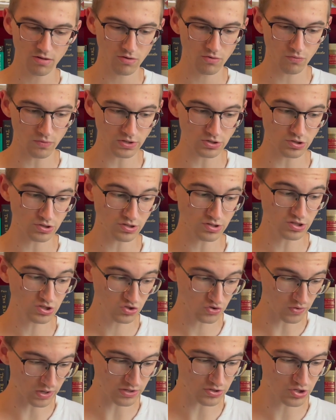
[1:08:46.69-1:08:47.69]
which is the
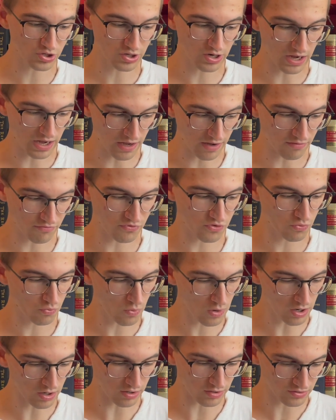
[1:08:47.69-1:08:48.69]
structure of the
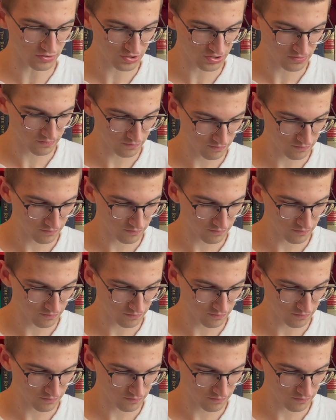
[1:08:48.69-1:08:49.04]
world.